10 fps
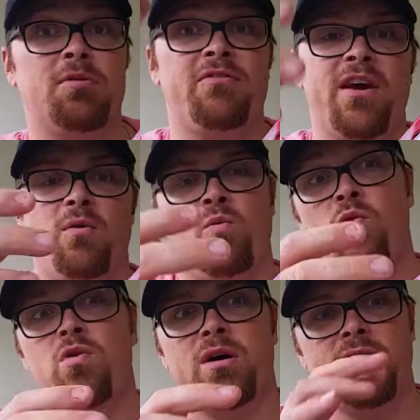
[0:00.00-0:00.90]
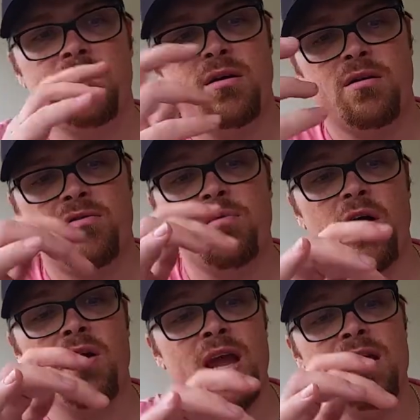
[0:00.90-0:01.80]
to prevent water from
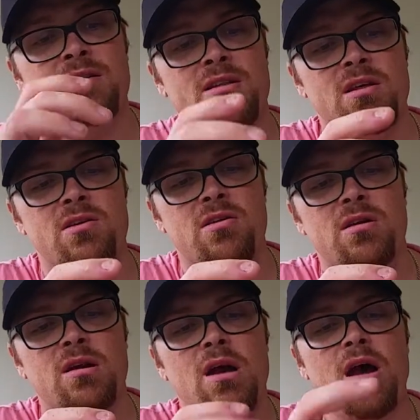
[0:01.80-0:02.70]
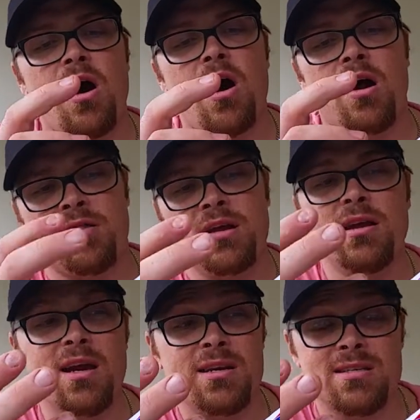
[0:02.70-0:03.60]
going into the unit. I think
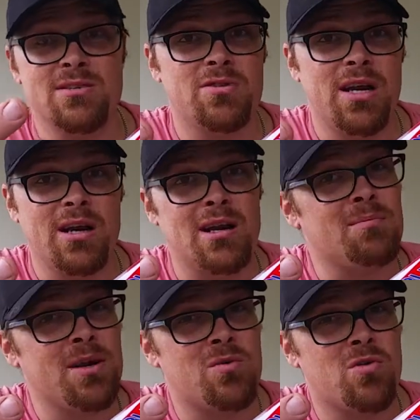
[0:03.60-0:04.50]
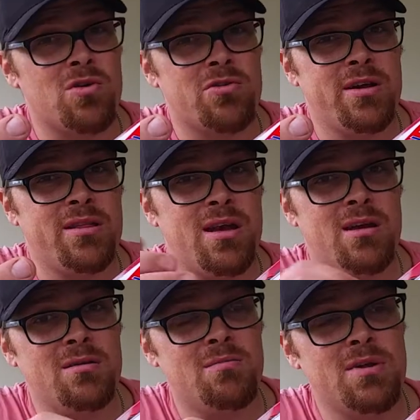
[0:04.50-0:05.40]
you're going to still get a little bit of water in
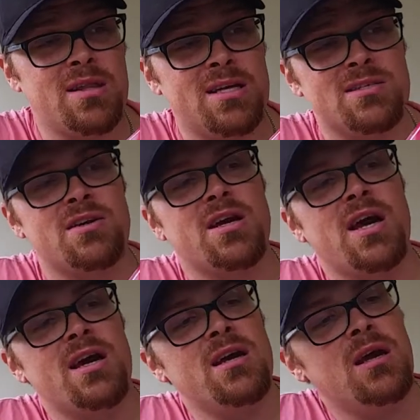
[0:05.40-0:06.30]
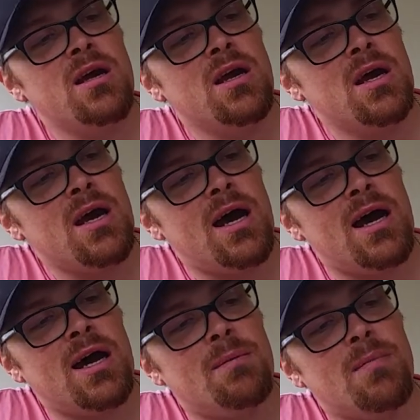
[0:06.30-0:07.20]
there, but that's okay.
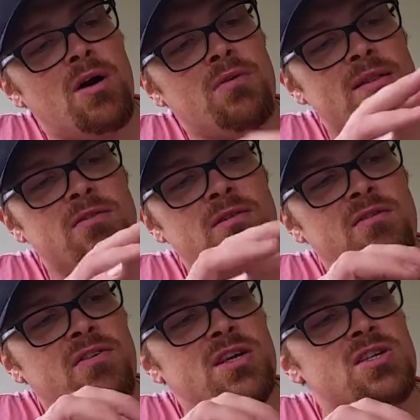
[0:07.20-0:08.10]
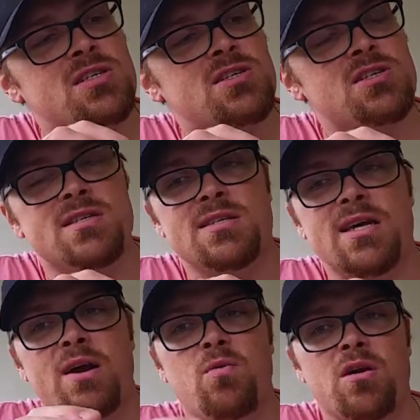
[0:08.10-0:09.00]
I'll run through the features in just a
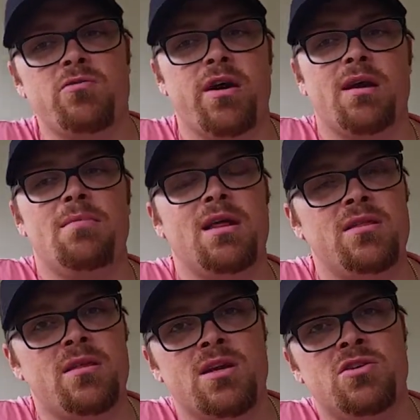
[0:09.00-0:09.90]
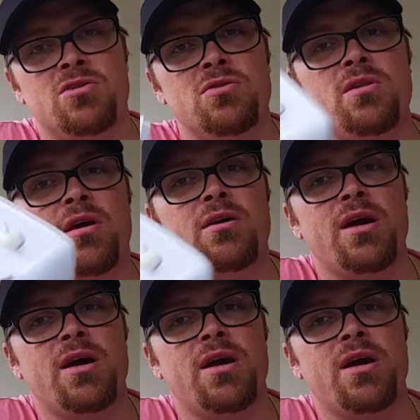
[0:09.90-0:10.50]
sec. What I recommend that you do though